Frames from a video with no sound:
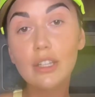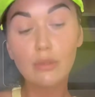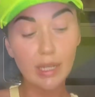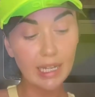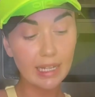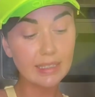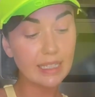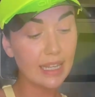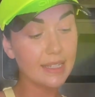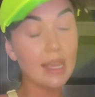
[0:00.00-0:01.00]
ingredient
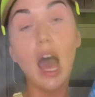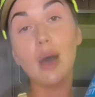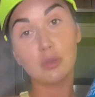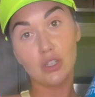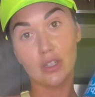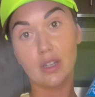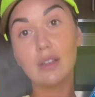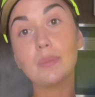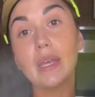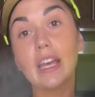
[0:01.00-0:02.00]
is
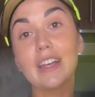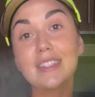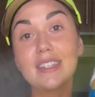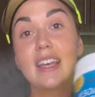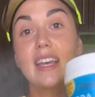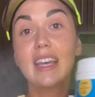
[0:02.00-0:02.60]
optional because